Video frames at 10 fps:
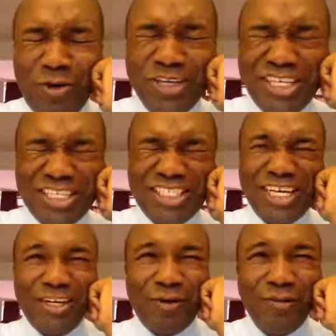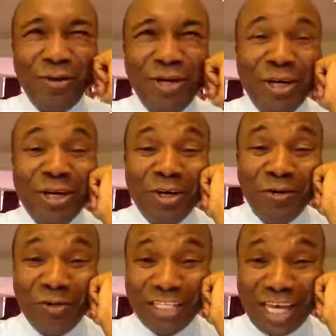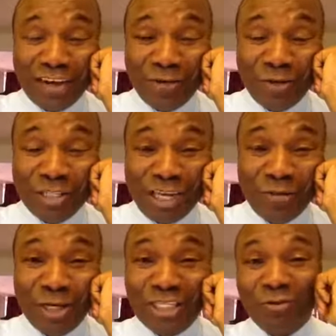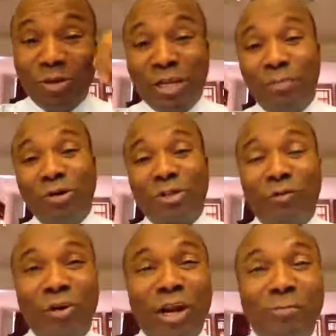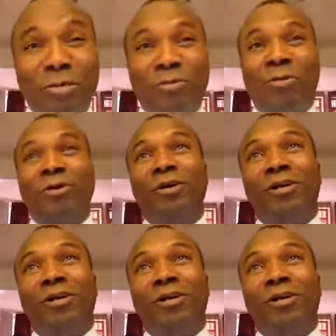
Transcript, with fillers: or in the stadium with, with with with a bunch of other people.